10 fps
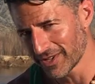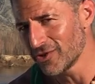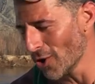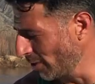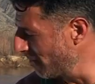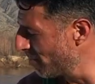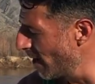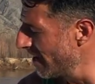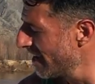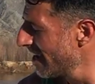joking,
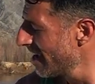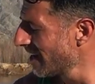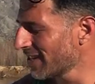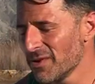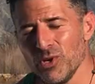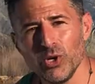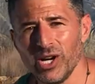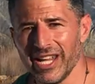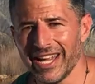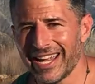but
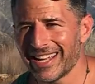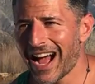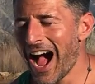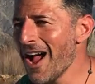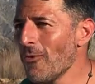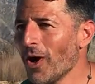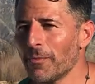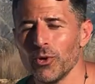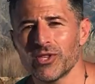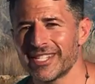community. I want
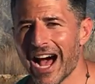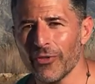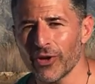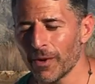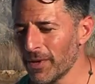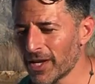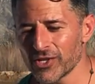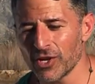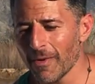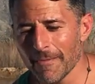to put this out there
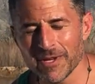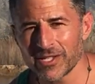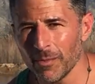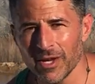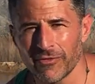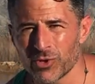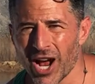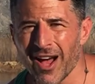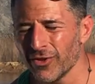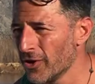because there might be somebody from
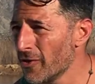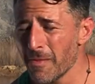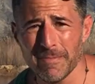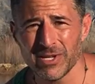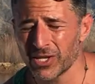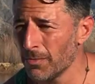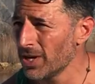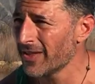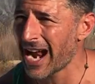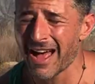childhood, there might be
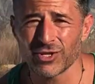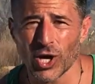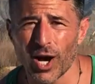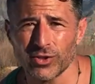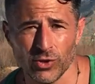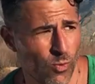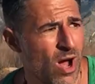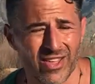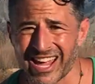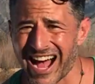somebody that I haven't talked to in a
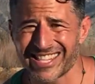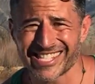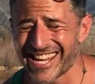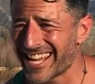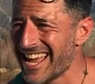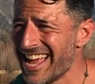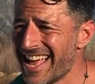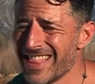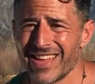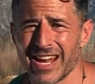while that got sick,
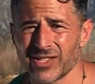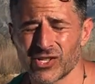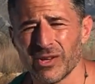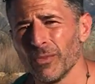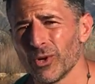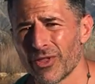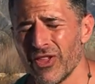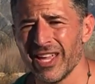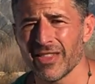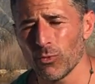that has a similar
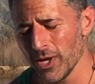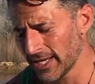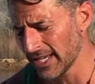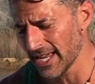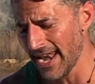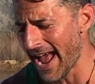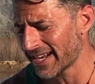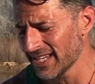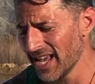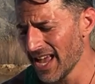thing, that we can
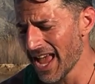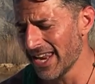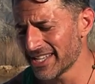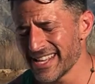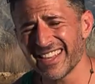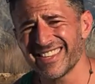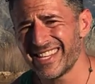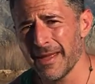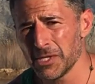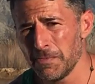connect. And it's not the
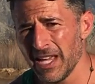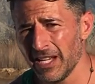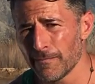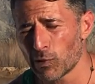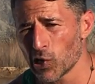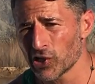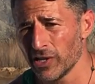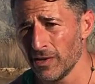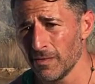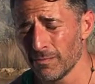same as being in
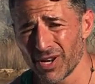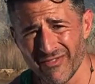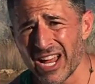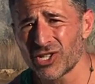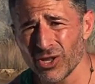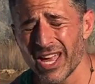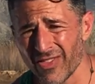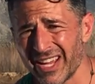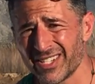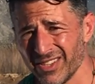person, but eventually
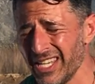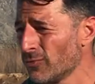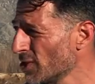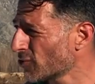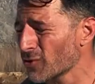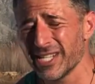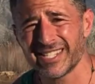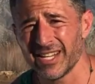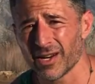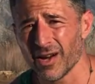I'd like to lead
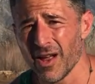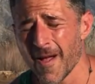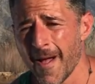retreats here